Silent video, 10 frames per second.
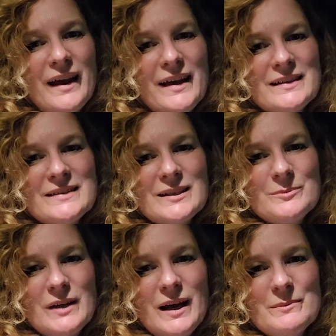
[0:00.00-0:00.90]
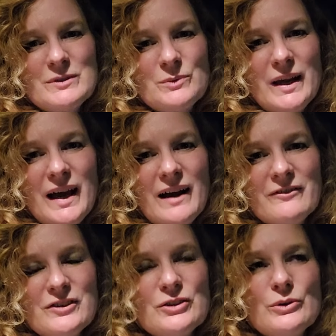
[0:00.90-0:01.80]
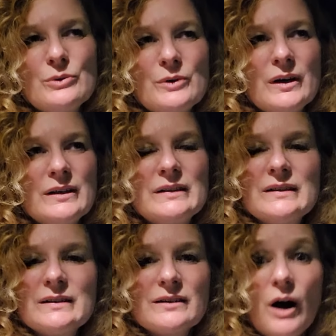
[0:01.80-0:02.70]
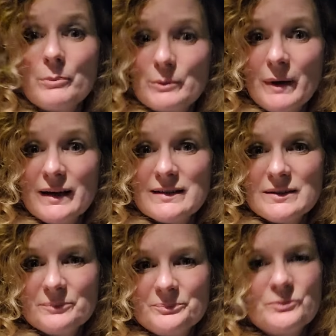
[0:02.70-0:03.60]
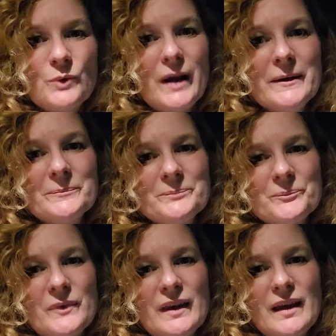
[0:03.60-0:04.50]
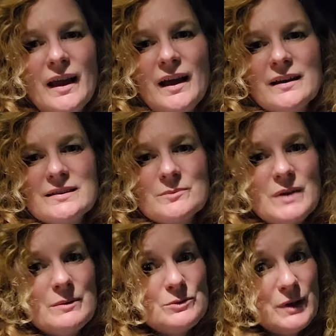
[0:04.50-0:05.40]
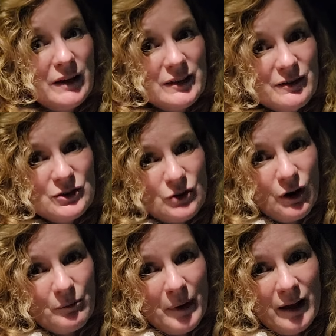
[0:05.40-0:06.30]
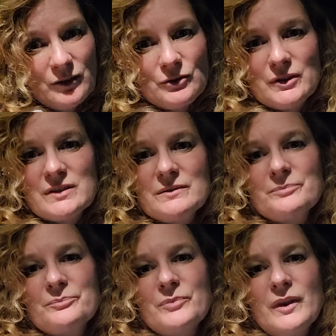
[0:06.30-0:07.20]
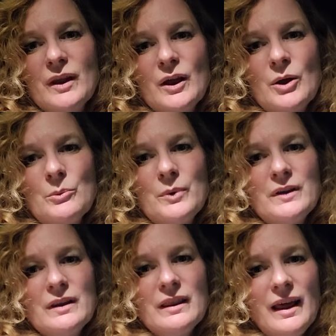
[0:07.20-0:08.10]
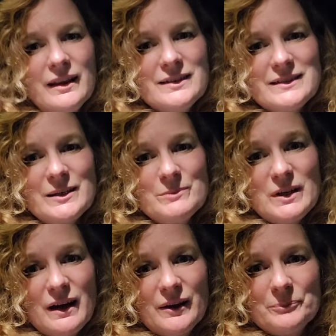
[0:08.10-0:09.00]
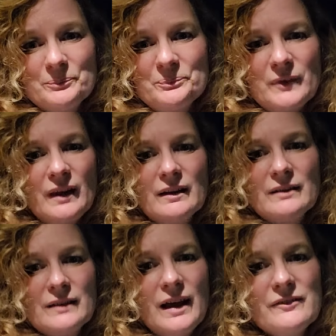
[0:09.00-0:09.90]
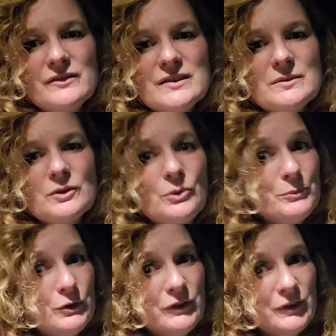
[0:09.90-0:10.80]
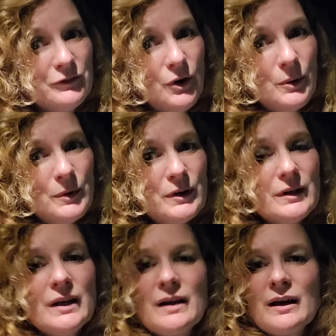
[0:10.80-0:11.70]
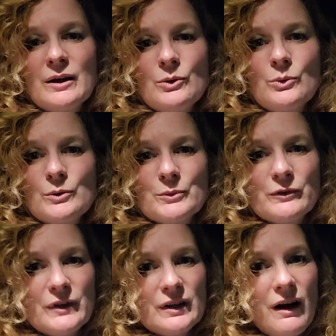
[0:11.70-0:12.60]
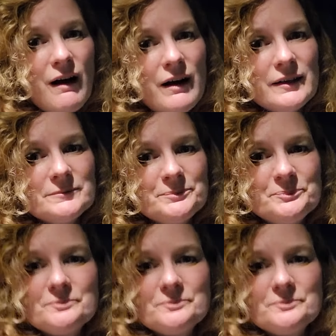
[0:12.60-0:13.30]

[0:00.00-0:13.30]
And sometimes we have to compromise, right? And sometimes we have to have strong boundaries. But at the same time, life is moving forward, we're moving on,